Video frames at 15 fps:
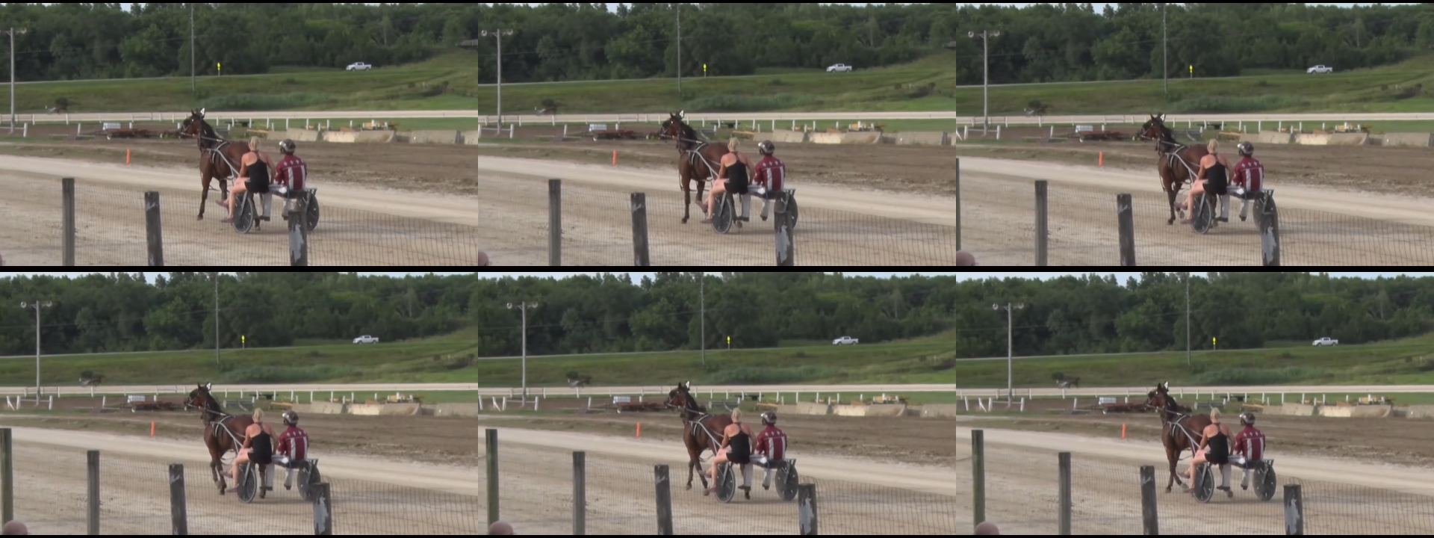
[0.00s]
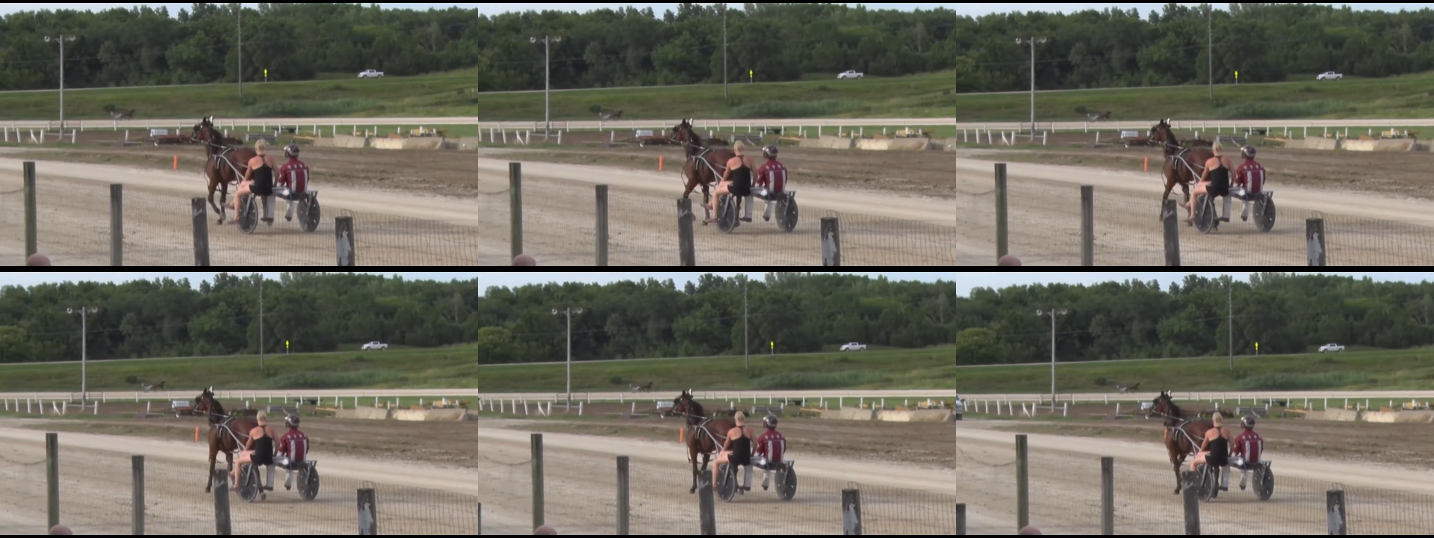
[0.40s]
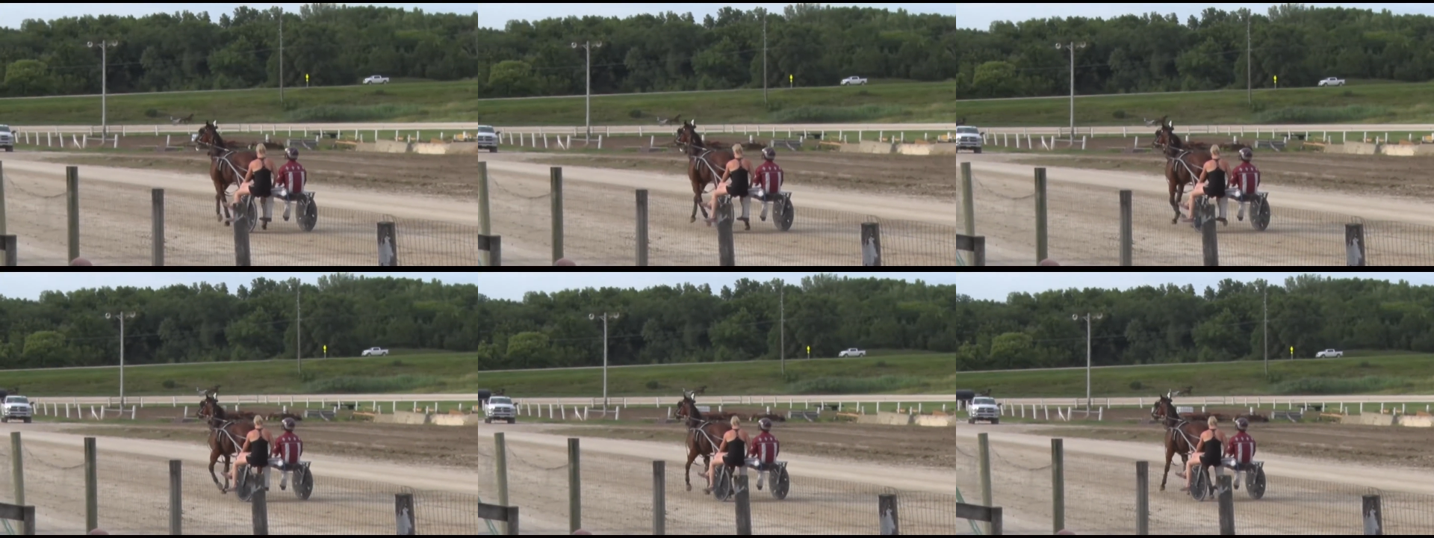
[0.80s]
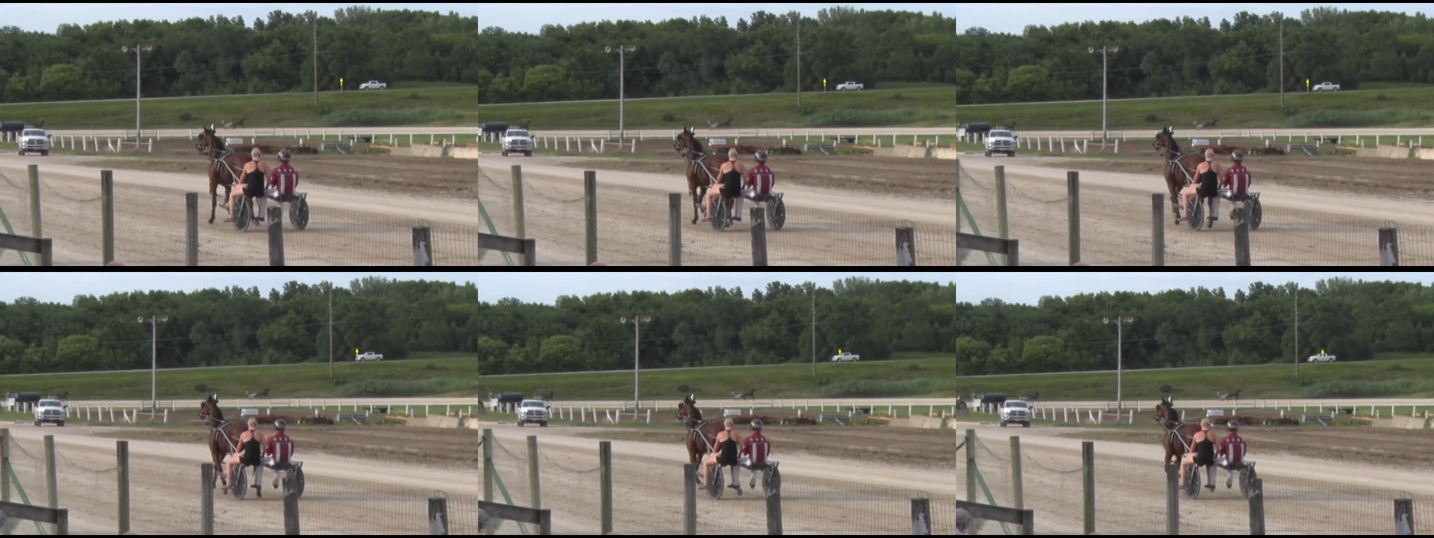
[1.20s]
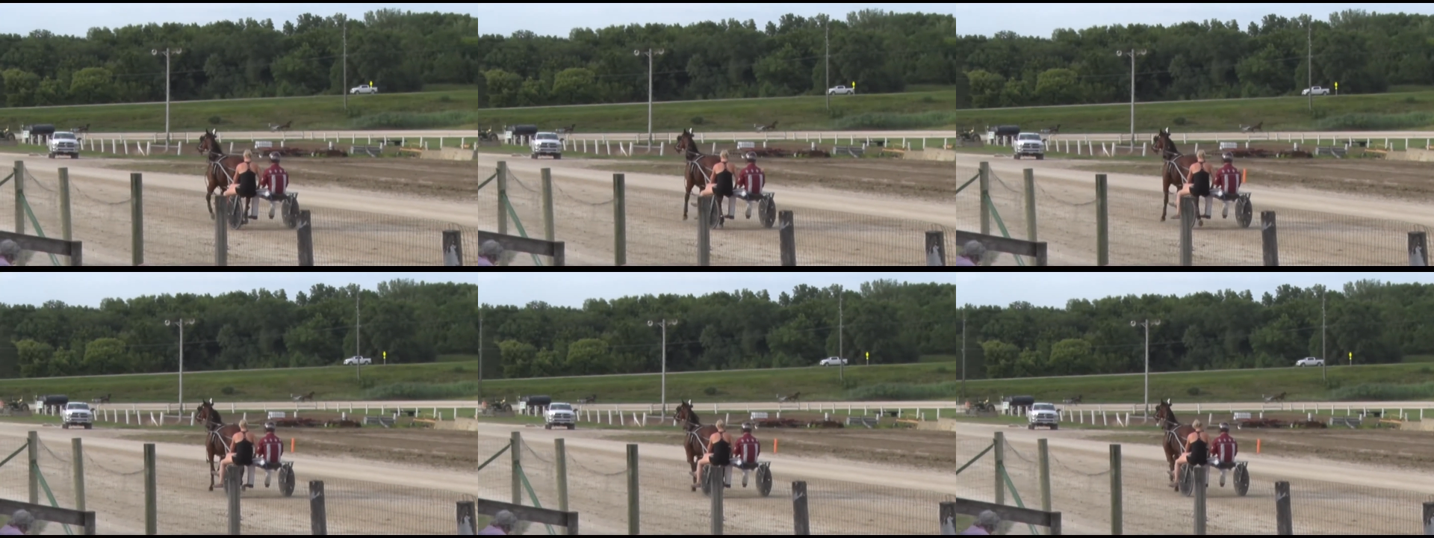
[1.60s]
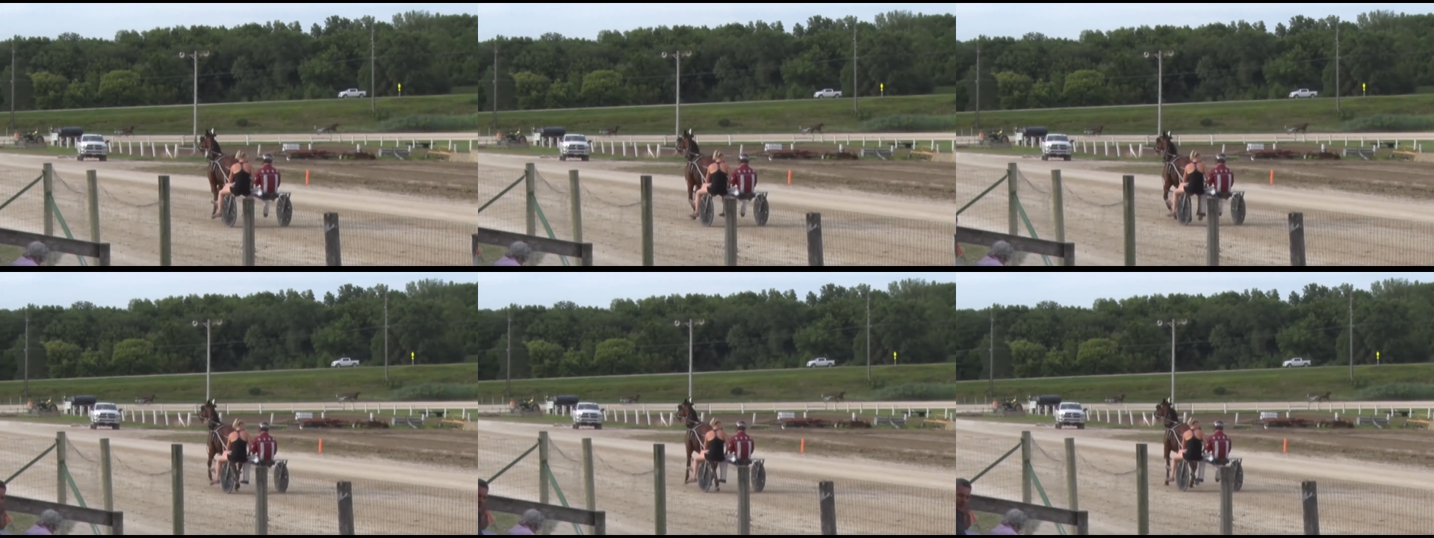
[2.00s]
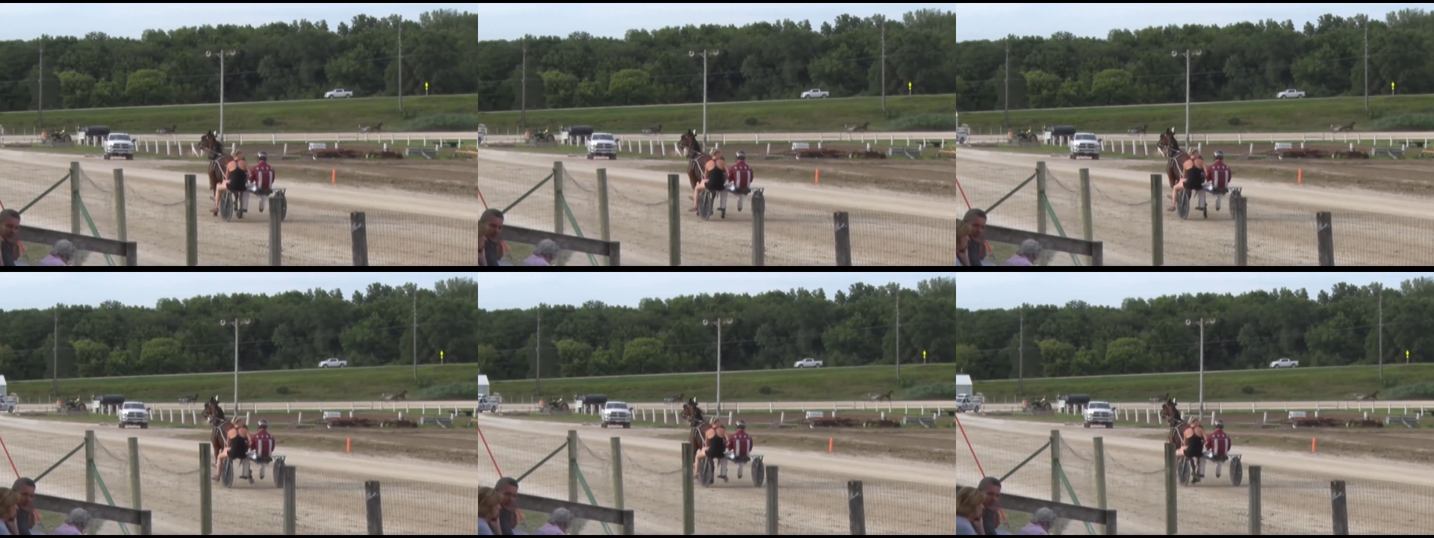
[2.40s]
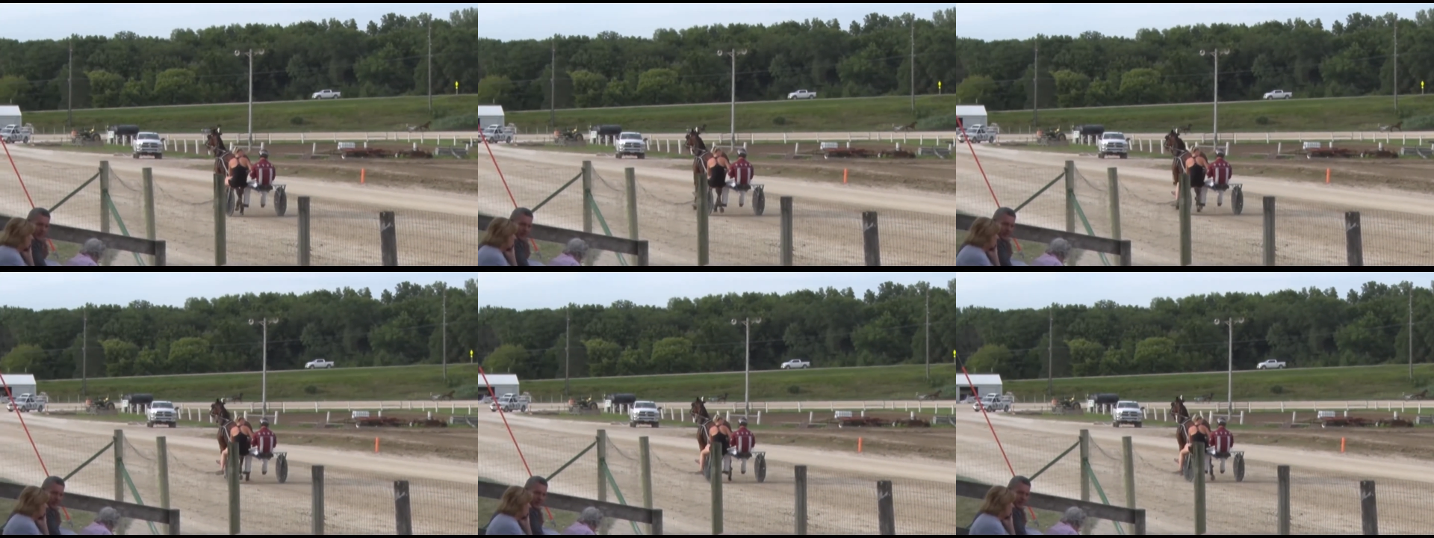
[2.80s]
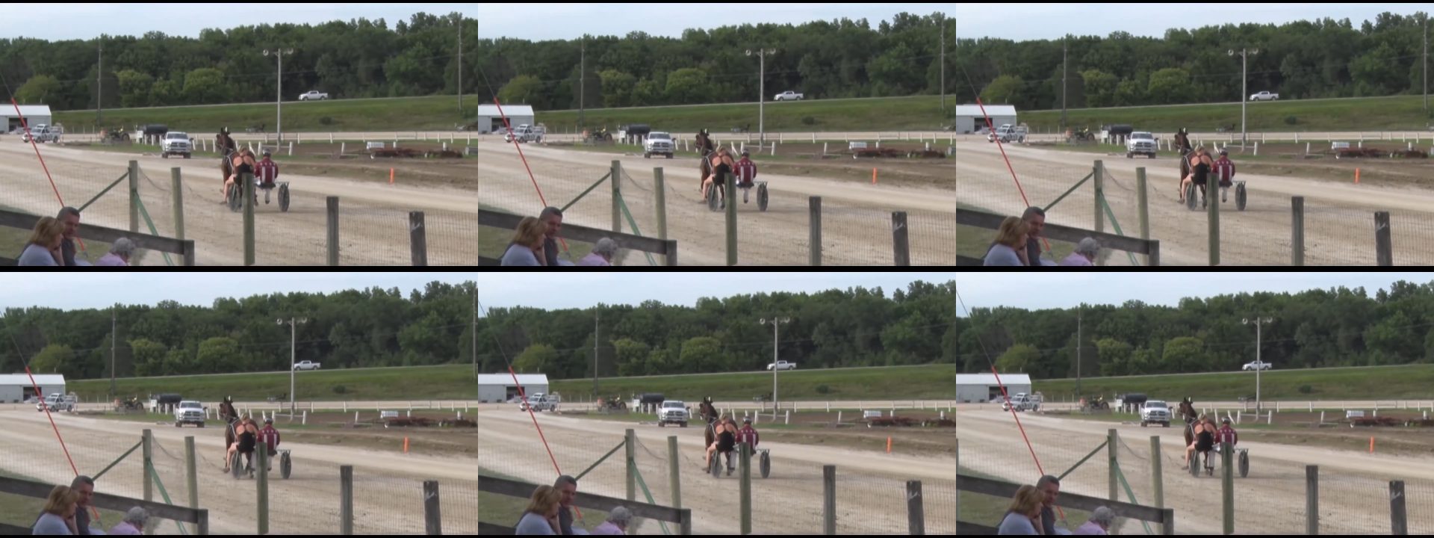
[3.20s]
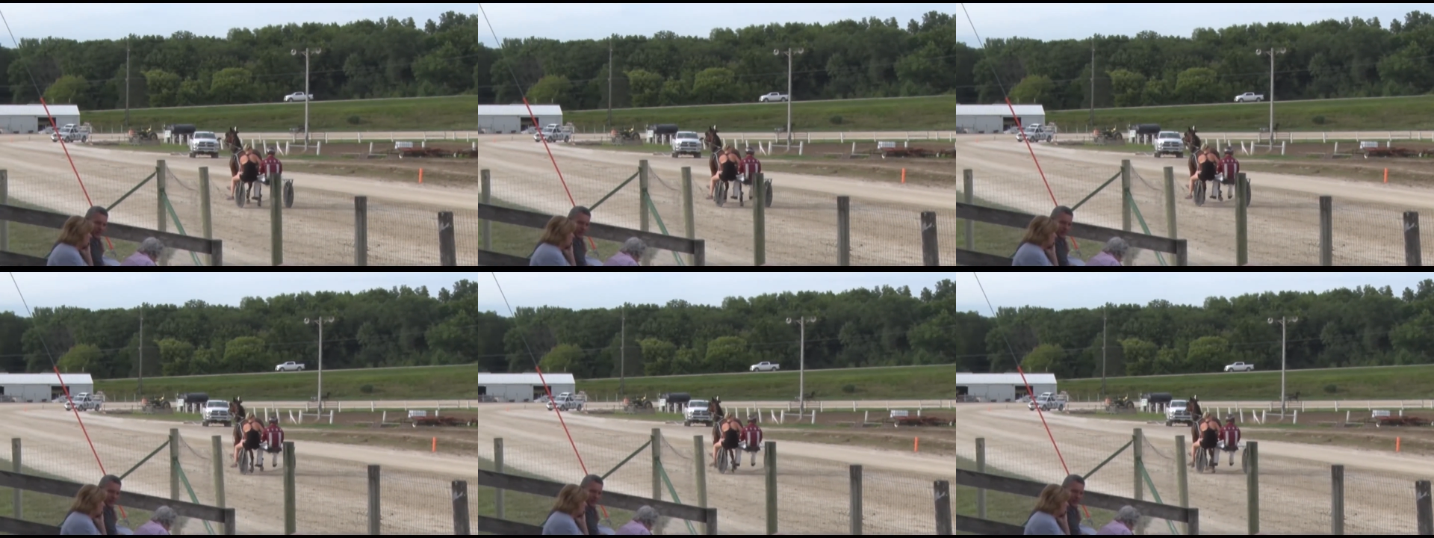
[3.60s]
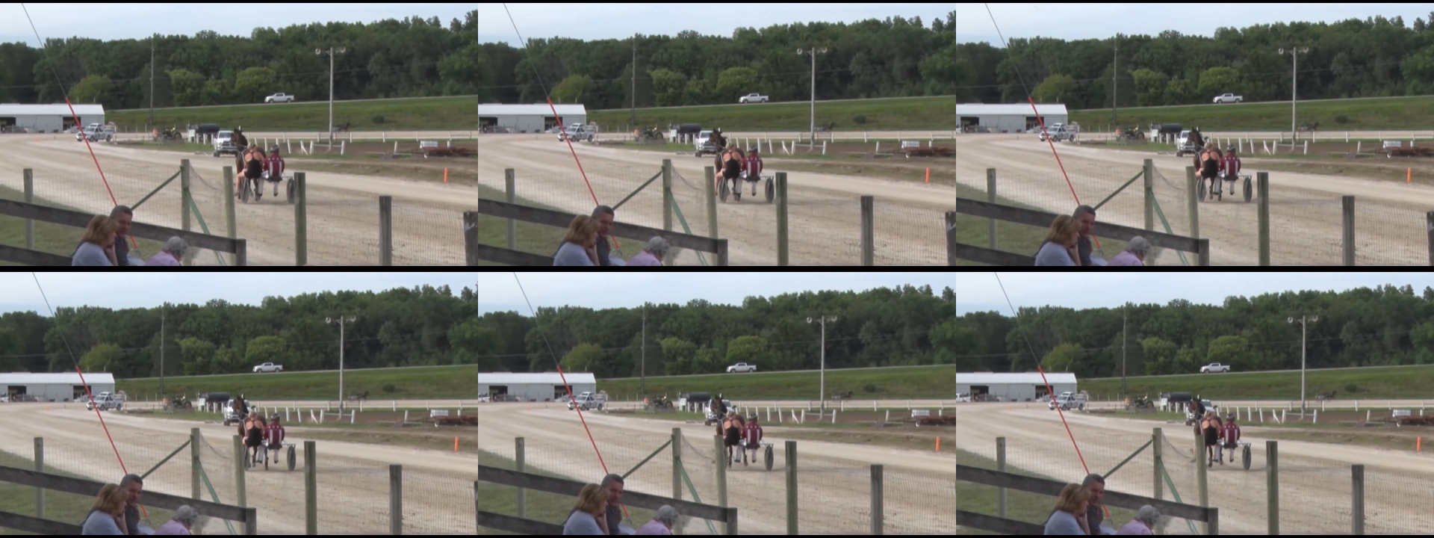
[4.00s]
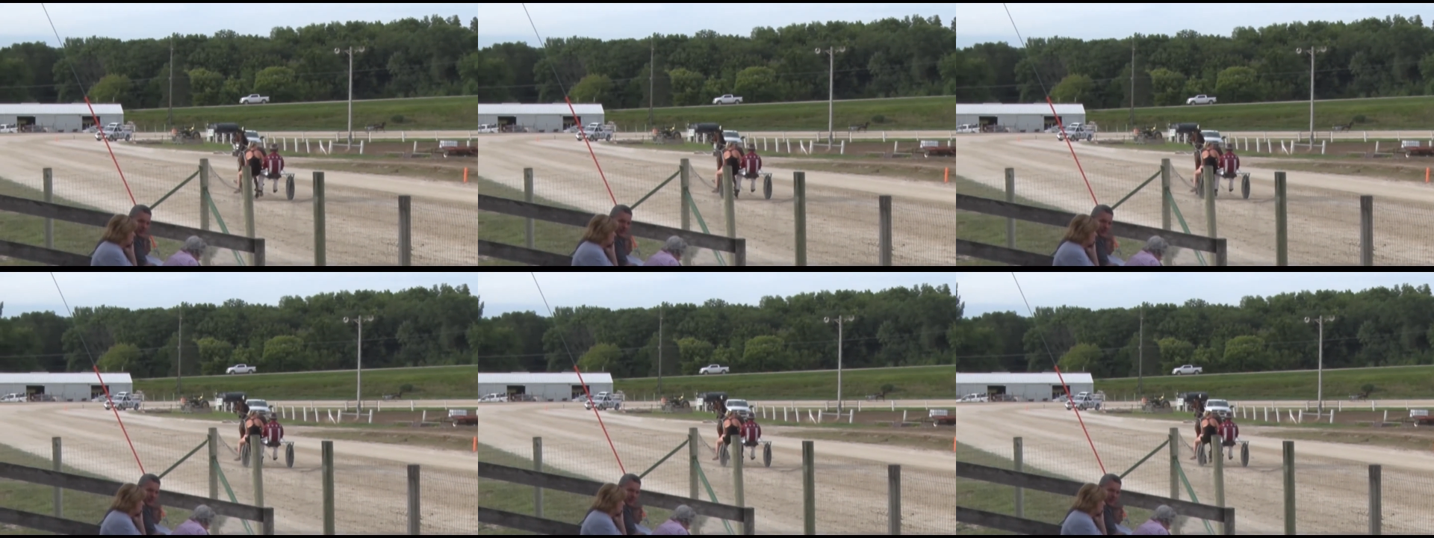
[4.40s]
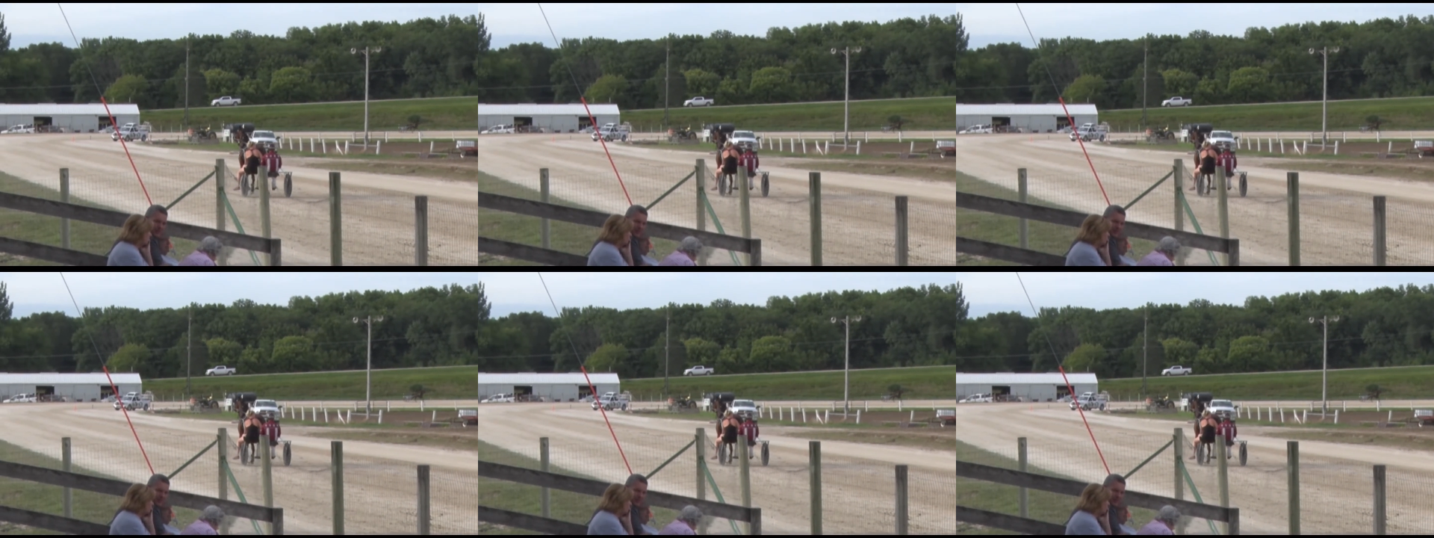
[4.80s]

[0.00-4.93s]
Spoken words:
(no speaker visible)